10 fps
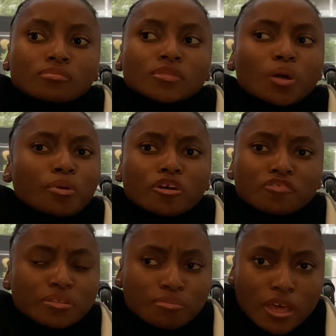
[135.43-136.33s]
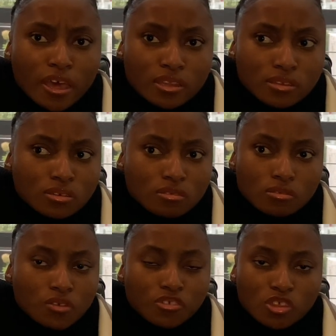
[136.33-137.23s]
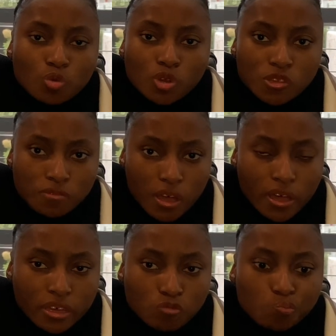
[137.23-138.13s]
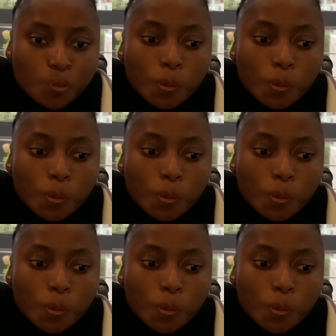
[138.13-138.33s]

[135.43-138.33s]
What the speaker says: apart from that, everything was fine